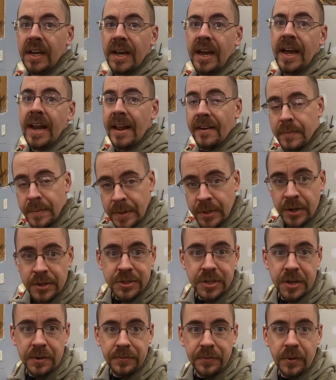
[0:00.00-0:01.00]
and have been
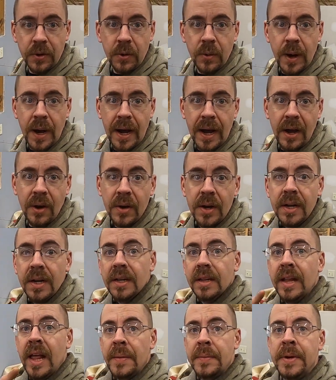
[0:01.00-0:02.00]
using it for a while,
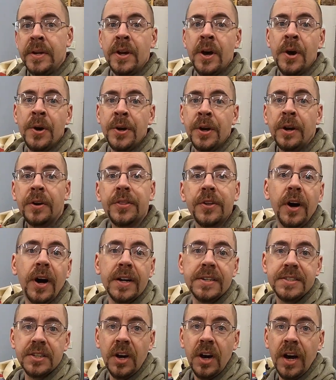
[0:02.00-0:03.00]
let me know your
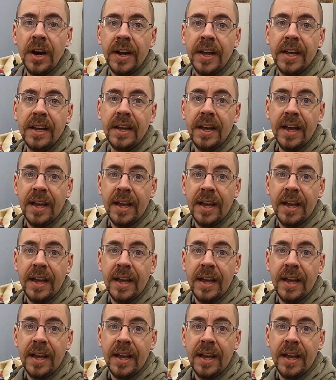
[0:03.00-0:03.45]
thoughts on it